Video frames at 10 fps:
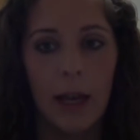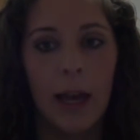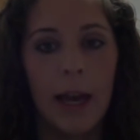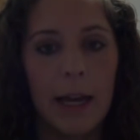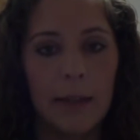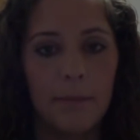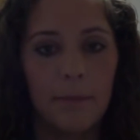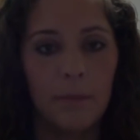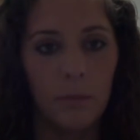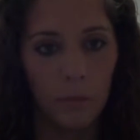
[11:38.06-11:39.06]

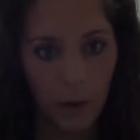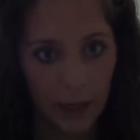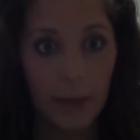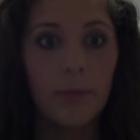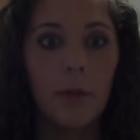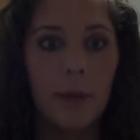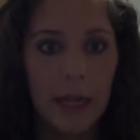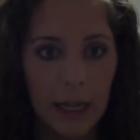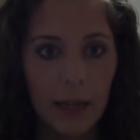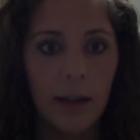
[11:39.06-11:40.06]
I kept
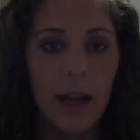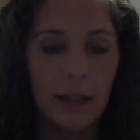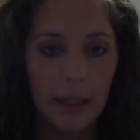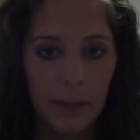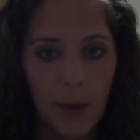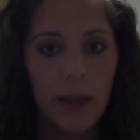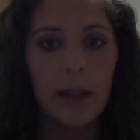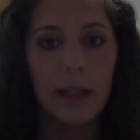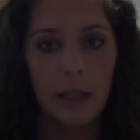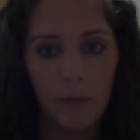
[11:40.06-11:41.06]
repeating as he's
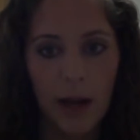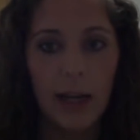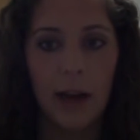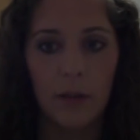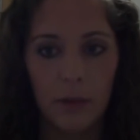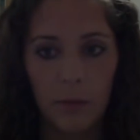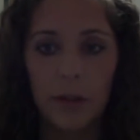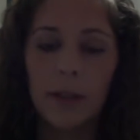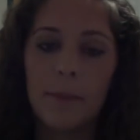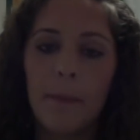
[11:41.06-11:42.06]
spelling, as he's writing out these
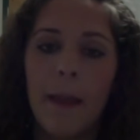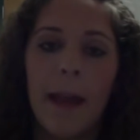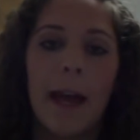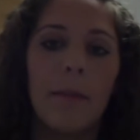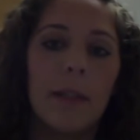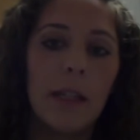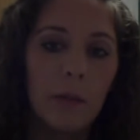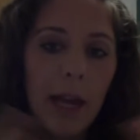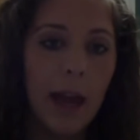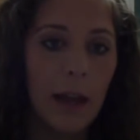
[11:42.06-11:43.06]
words, until
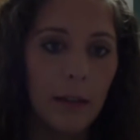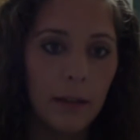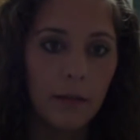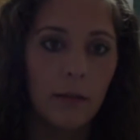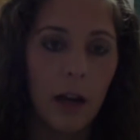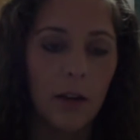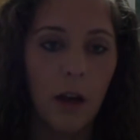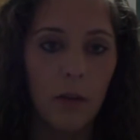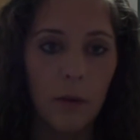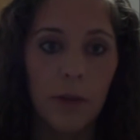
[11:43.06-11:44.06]
we had gotten
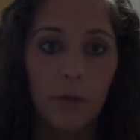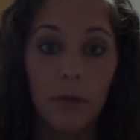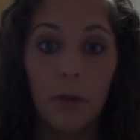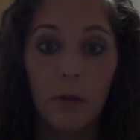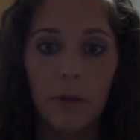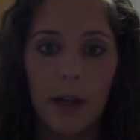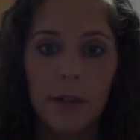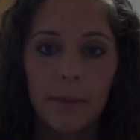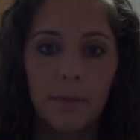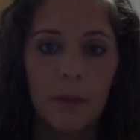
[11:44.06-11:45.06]
all the way through the whole phrase.